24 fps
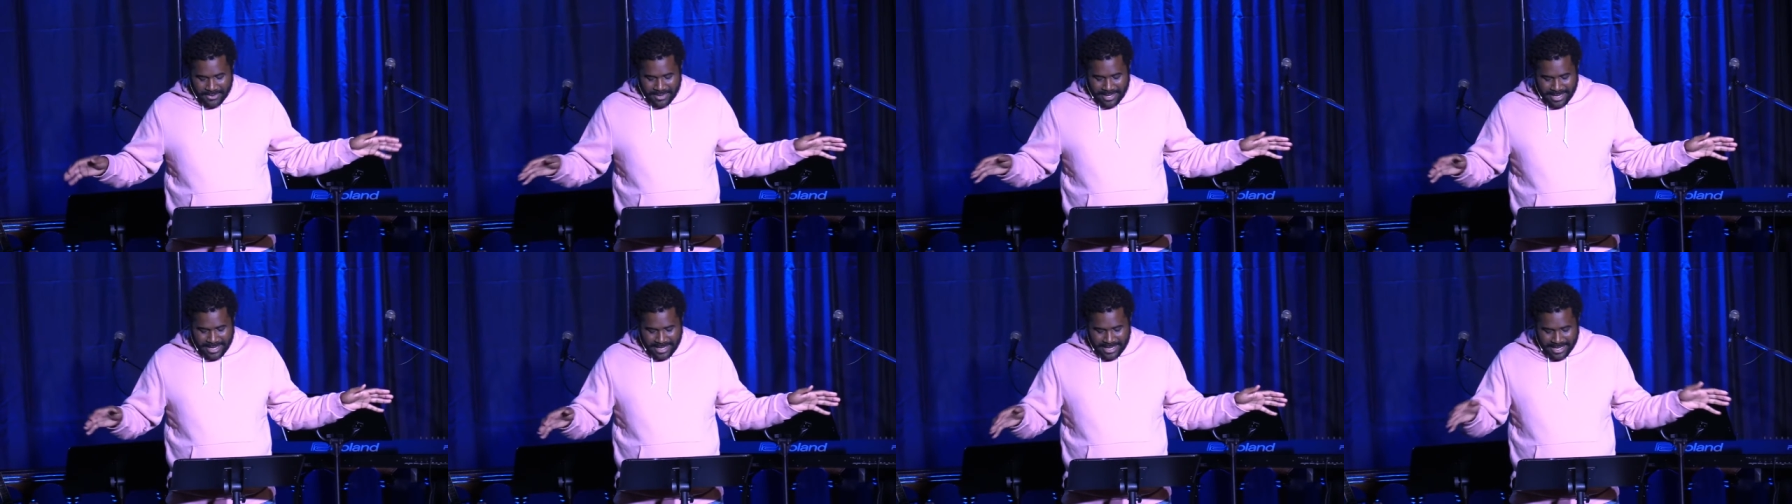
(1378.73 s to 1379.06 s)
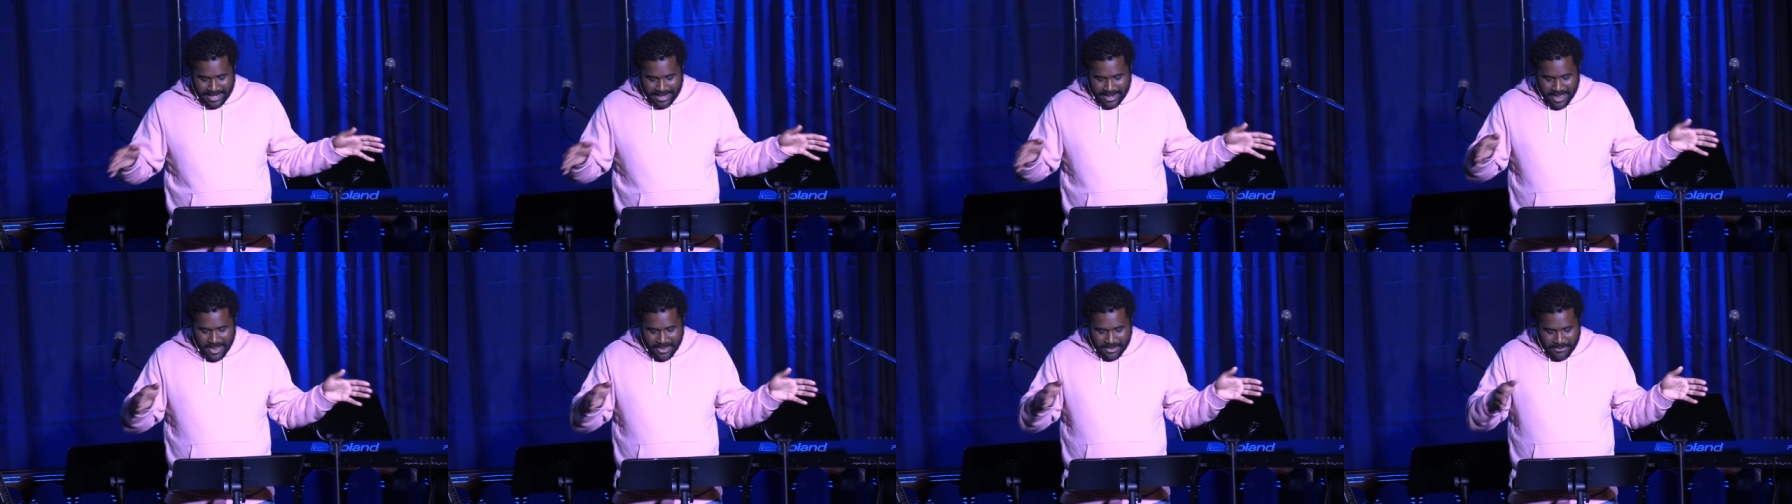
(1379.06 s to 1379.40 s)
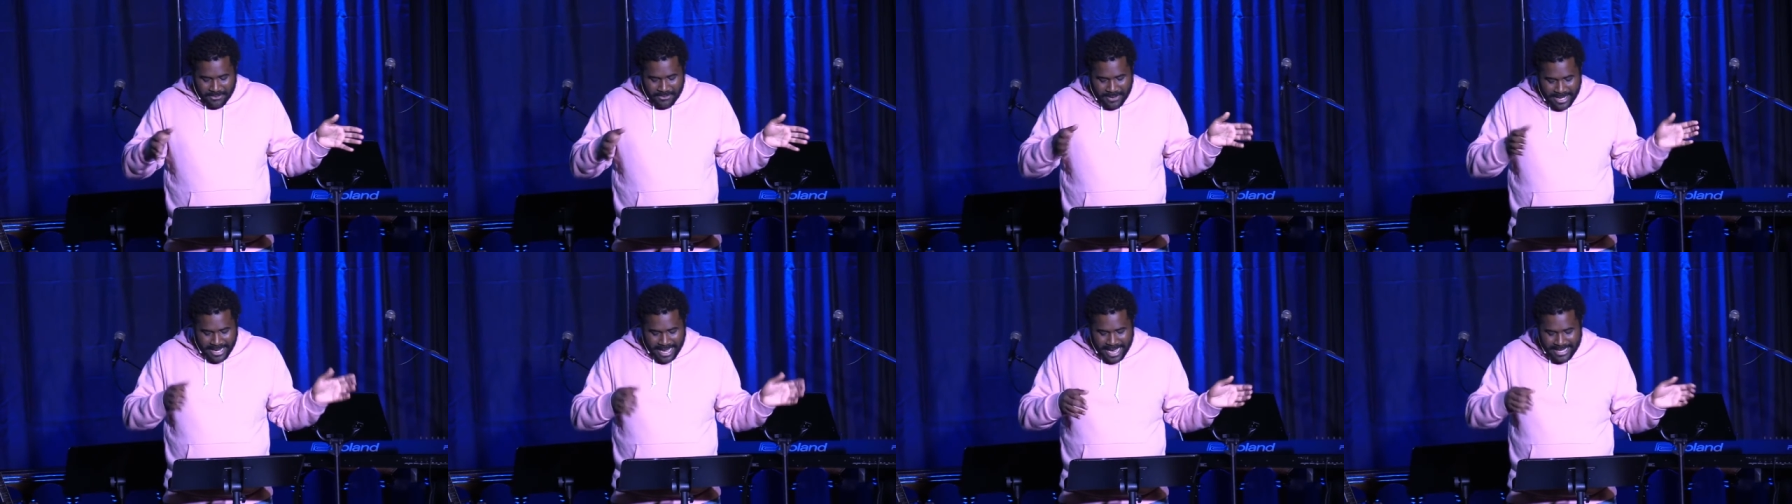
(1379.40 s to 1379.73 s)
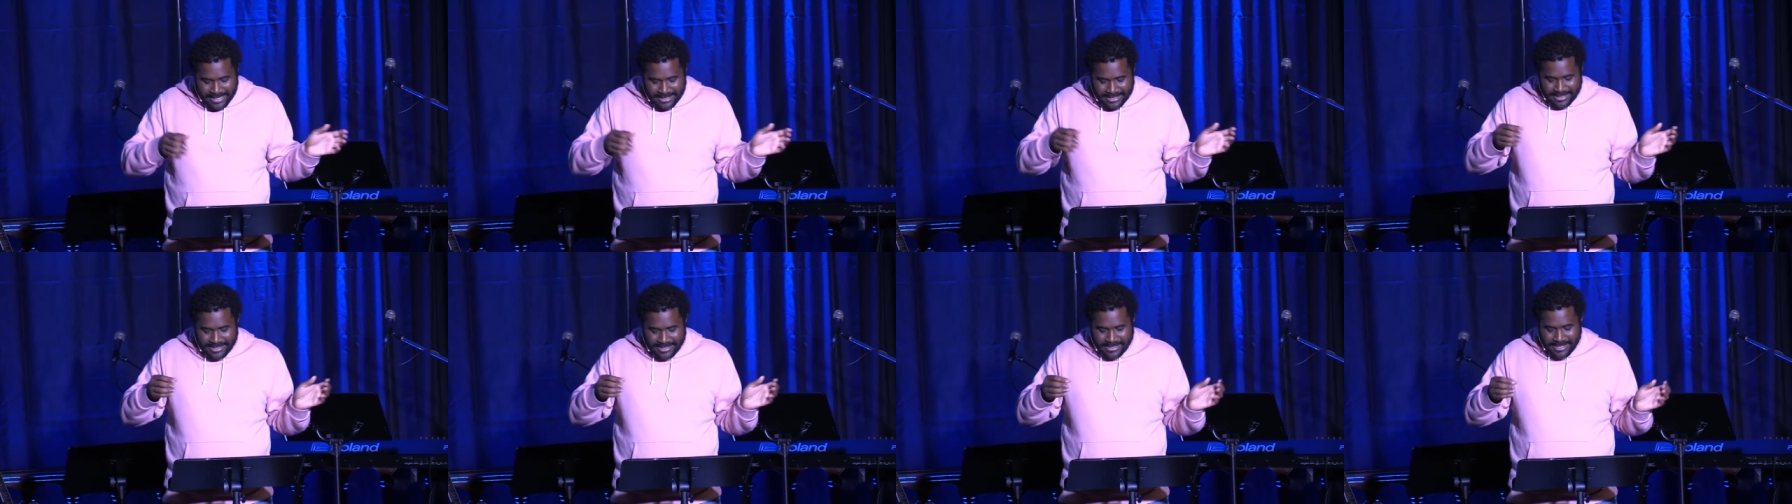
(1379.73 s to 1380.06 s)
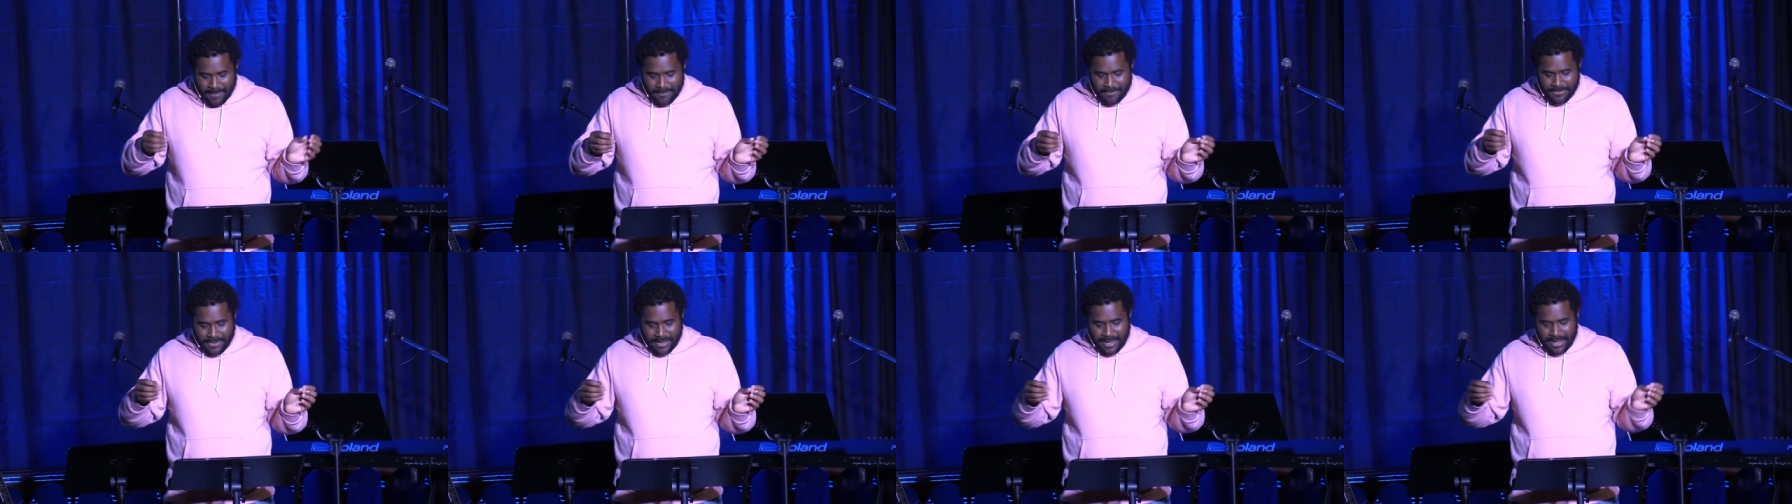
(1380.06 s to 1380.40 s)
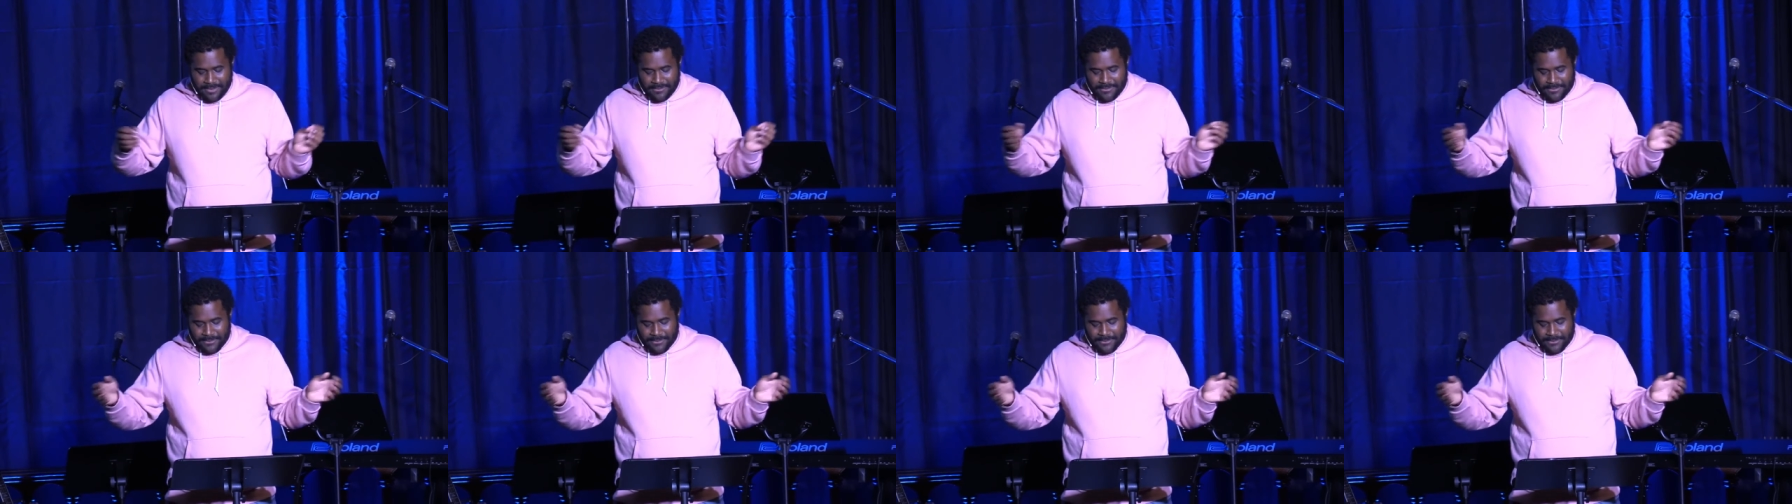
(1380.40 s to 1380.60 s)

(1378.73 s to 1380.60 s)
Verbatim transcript: He can create something